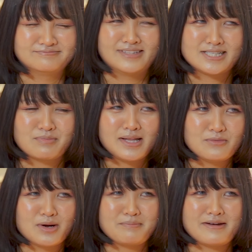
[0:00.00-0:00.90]
that's
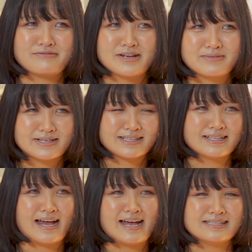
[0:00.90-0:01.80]
probably one of my favorite
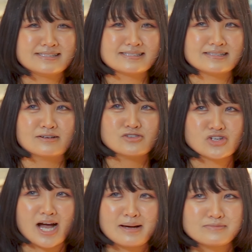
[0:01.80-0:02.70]
class or
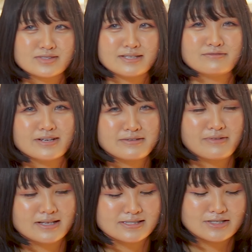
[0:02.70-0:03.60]
jobs in Final
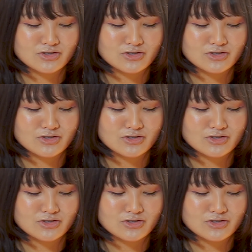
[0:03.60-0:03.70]
Fantasy.